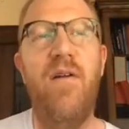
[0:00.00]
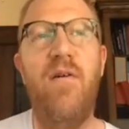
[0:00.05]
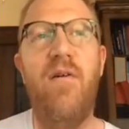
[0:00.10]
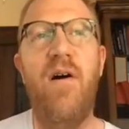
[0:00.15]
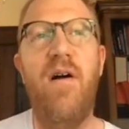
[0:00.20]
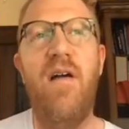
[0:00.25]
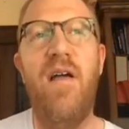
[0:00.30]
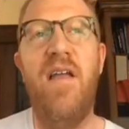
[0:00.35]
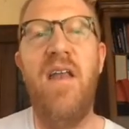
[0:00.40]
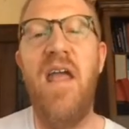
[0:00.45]

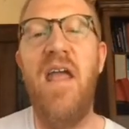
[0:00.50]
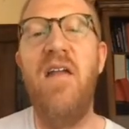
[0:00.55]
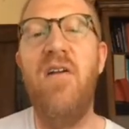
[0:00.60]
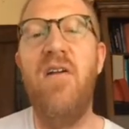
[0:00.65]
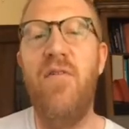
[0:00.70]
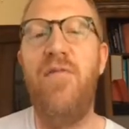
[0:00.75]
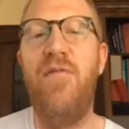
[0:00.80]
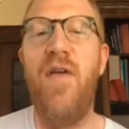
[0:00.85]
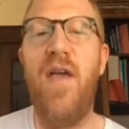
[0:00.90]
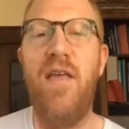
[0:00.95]

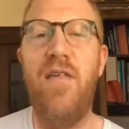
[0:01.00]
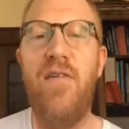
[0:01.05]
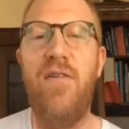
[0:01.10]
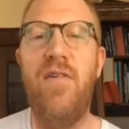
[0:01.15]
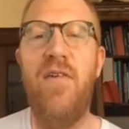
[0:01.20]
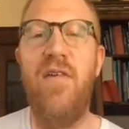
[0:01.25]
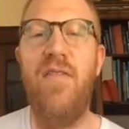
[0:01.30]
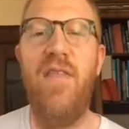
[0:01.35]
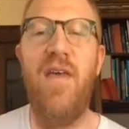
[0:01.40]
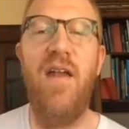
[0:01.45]
interface
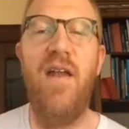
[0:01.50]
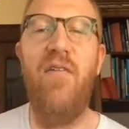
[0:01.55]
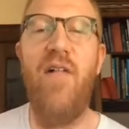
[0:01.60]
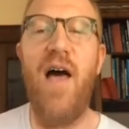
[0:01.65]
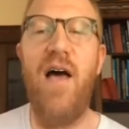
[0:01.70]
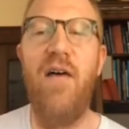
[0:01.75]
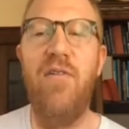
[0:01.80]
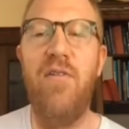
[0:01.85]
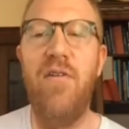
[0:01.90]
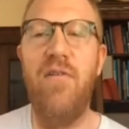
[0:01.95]
that
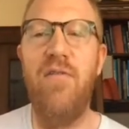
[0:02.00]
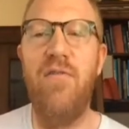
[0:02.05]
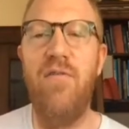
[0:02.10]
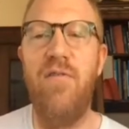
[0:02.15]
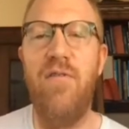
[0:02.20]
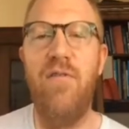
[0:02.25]
allows you to